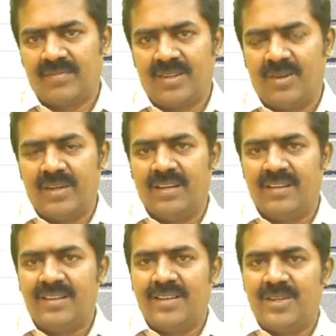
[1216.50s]
Okay.
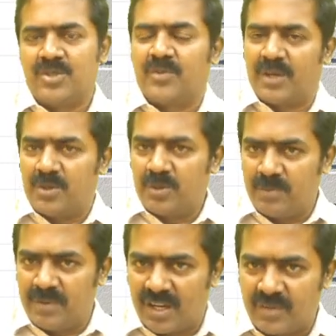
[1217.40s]
So for a troop
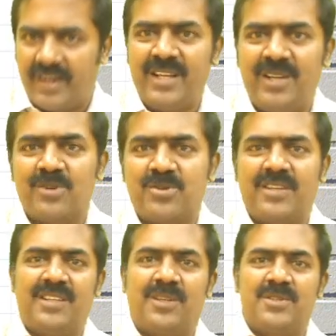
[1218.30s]
not fighting also
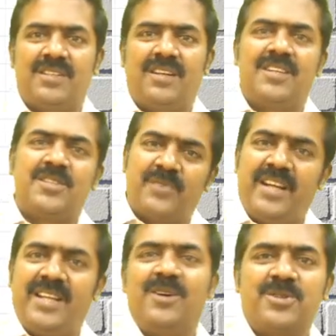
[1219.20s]
$10,000,
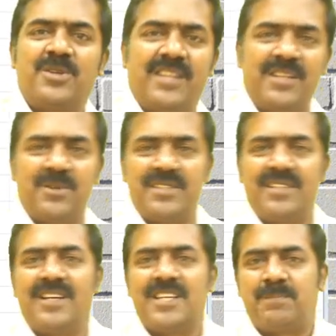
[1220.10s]
fighting also
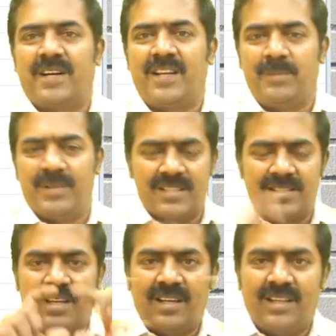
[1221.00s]
$10,000 per day,
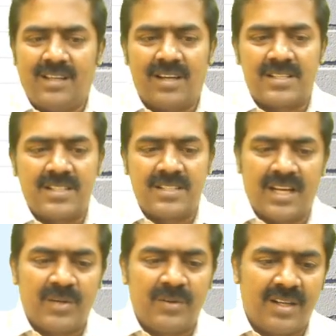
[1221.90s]
because cost is
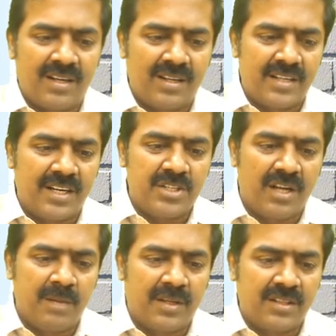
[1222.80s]
recovered under traditional
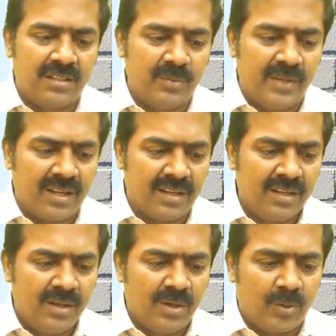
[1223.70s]
method where
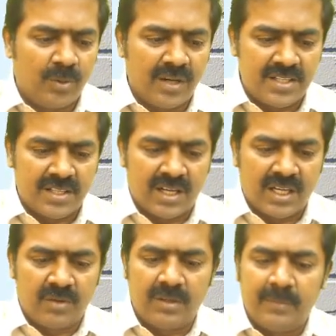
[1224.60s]
overheads are
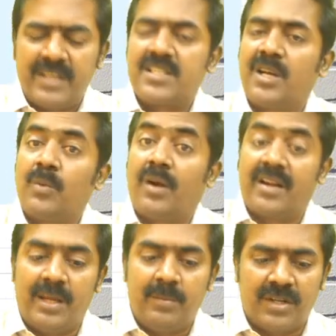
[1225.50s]
recovered based on what?
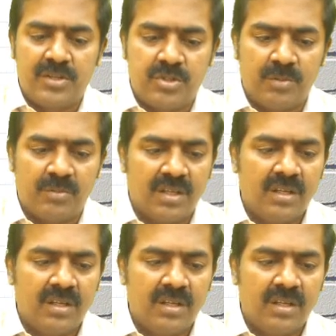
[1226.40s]
Time consumed.